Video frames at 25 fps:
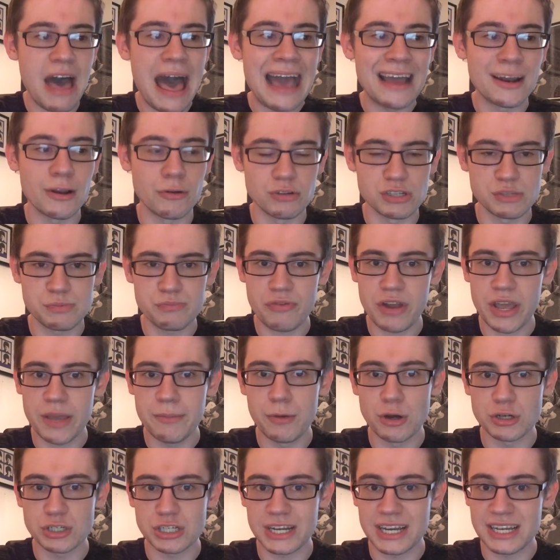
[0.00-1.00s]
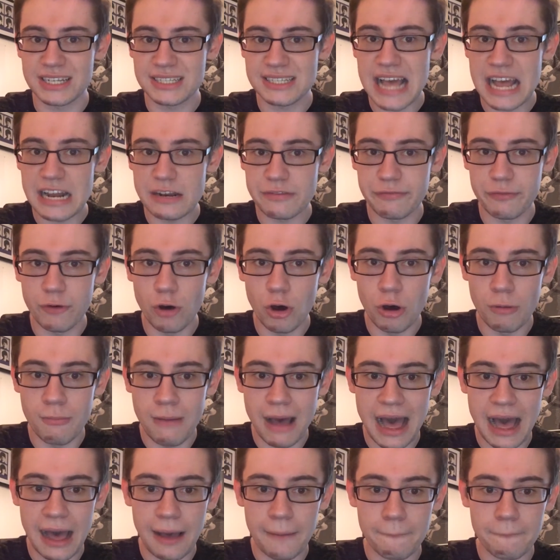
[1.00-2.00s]
vinyl was pretty much like a dead
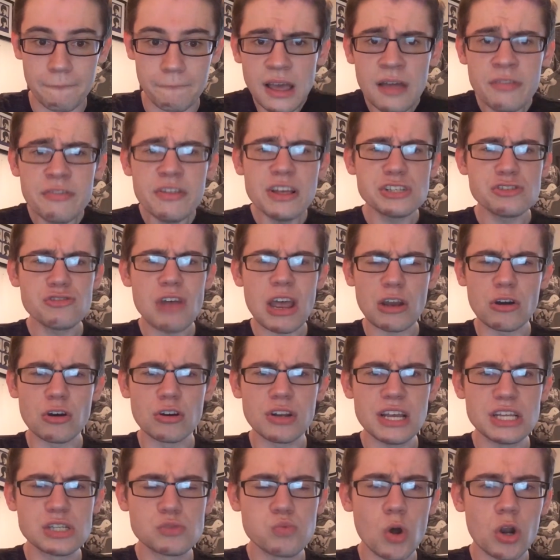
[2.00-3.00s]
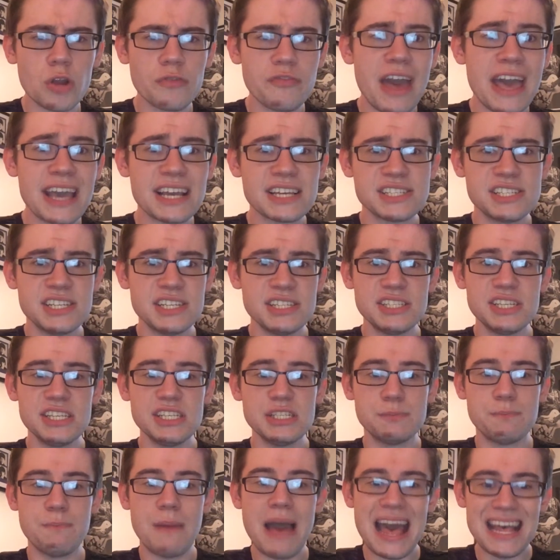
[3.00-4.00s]
format. This record is one of
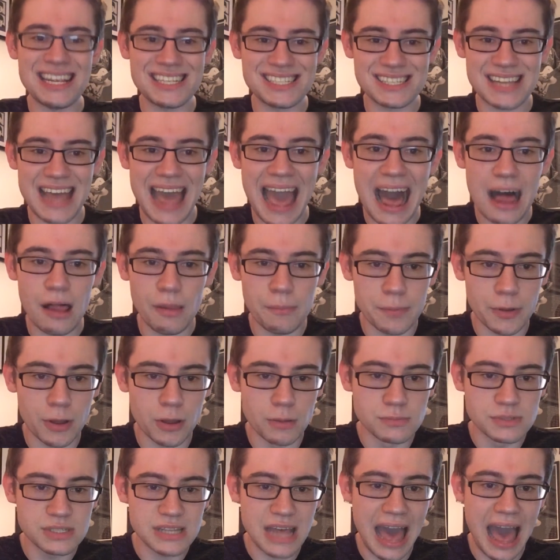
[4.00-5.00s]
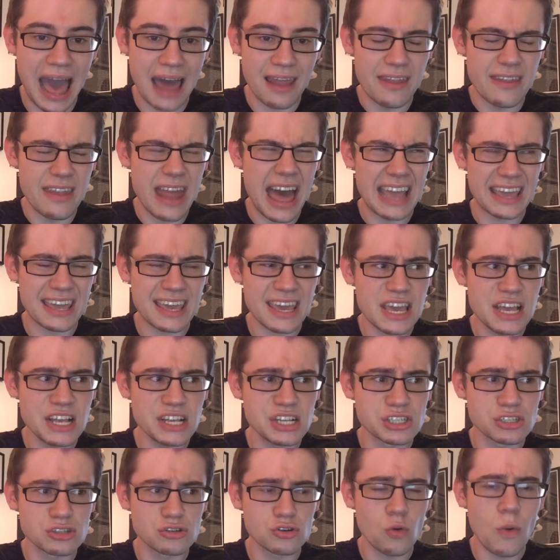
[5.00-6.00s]
XTC's best albums, and like
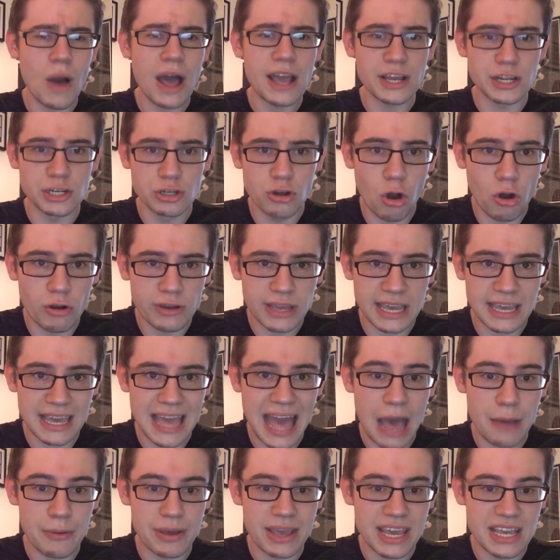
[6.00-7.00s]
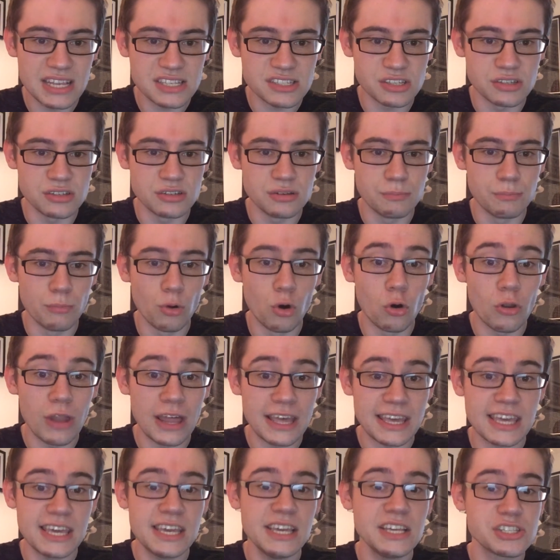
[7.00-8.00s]
is quite annoying how it isn't more
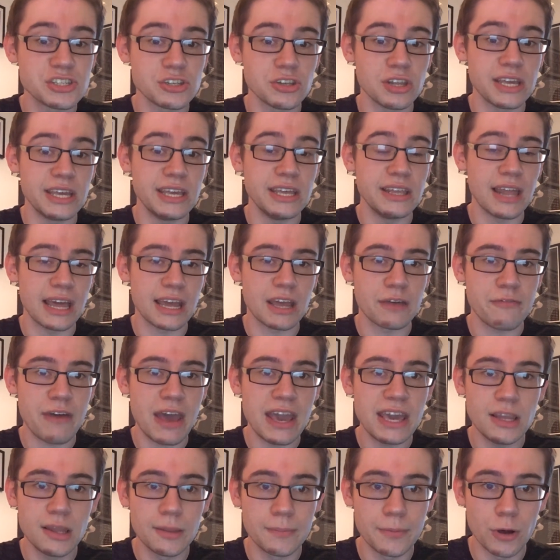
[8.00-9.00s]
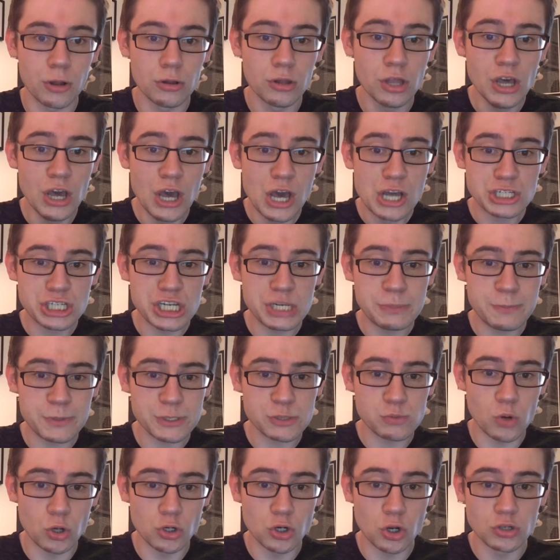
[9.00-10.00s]
like easily like available.
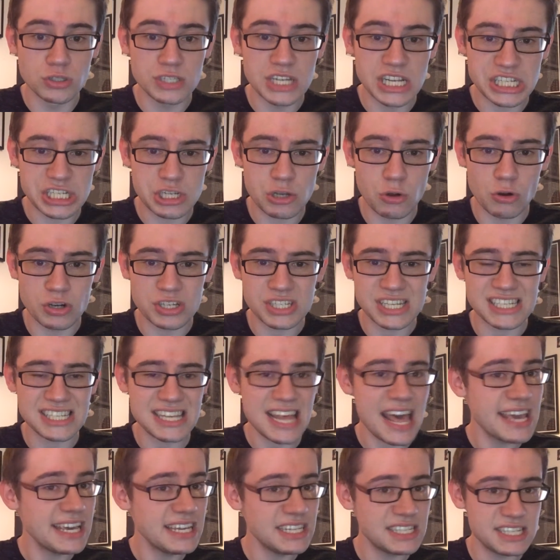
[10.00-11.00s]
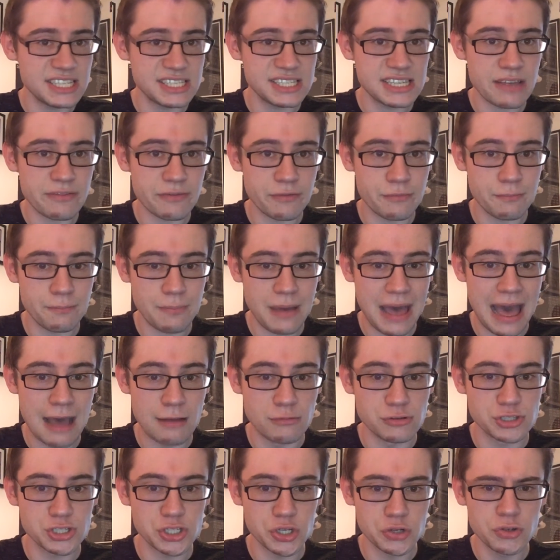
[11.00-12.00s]
Cheapest one on Discogs is
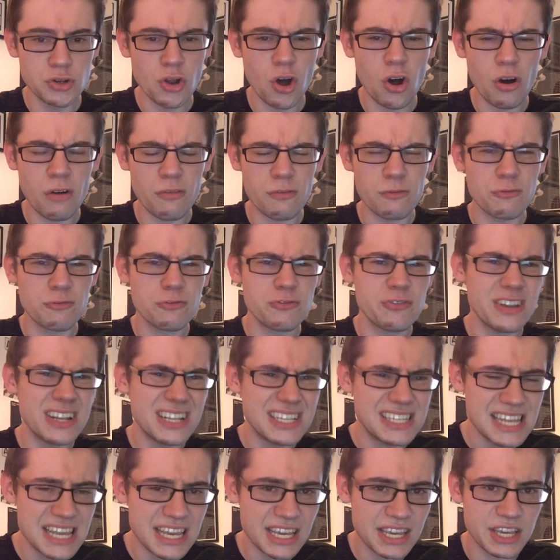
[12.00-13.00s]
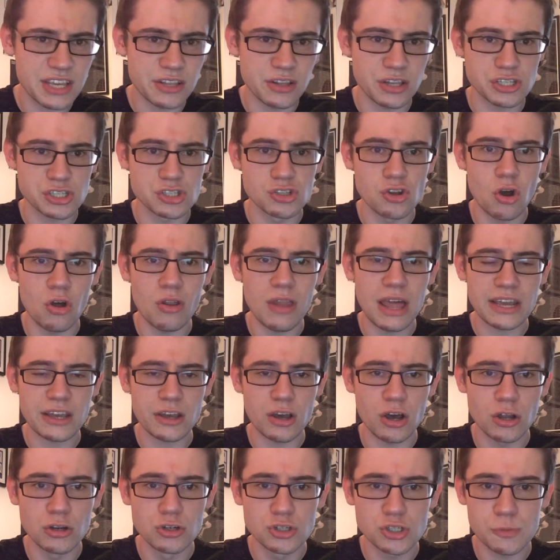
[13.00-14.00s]
£87, so not ridiculous, not like
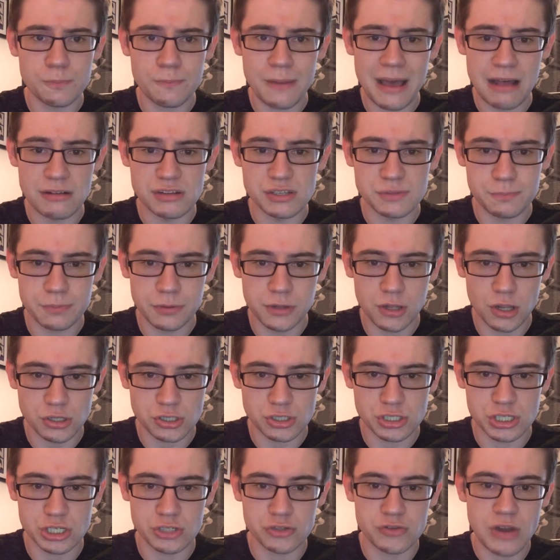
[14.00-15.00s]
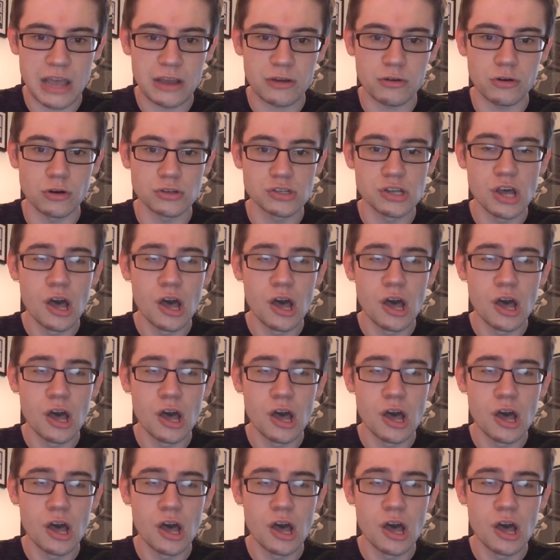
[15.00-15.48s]
£100 plus this record,